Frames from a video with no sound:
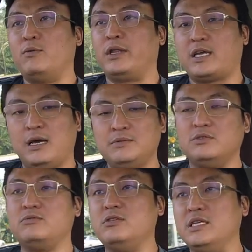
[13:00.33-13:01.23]
when it comes to,
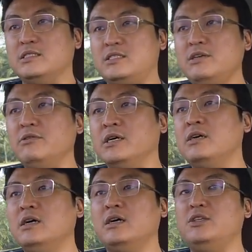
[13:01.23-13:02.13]
to the interior,
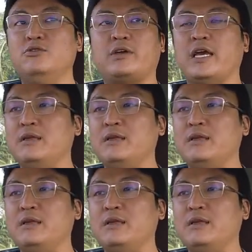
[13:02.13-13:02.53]
you can